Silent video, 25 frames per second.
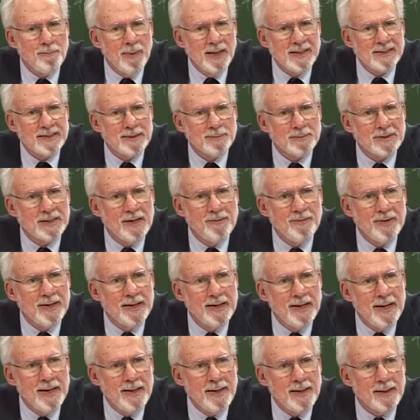Muslims living
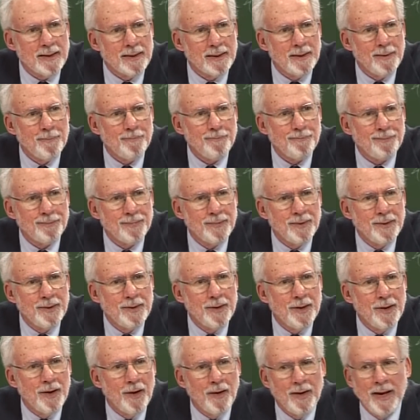in India,
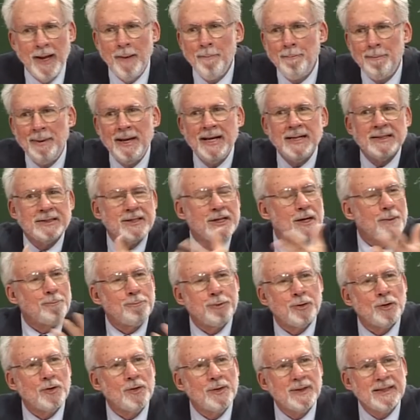you know, in peace in a
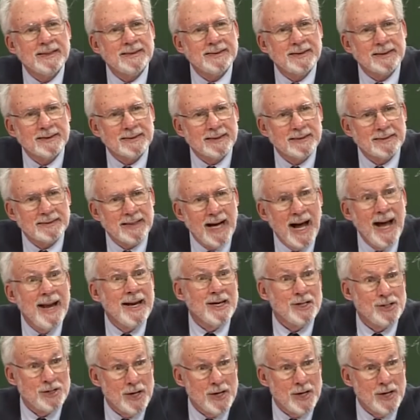pluralistic society,